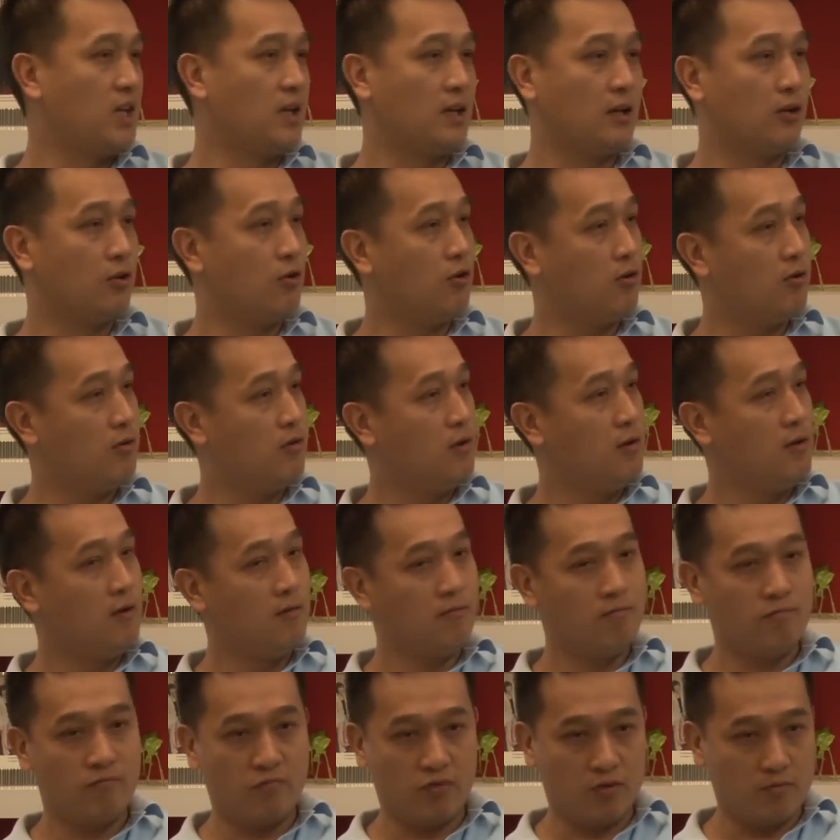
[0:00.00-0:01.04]
thing, you know,
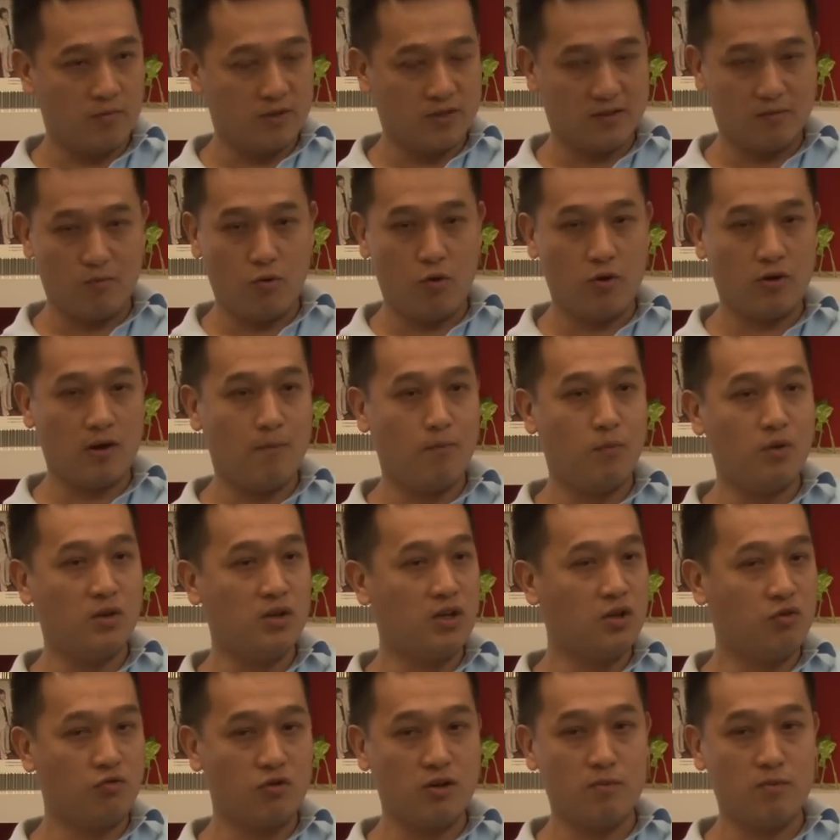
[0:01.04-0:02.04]
from a small company,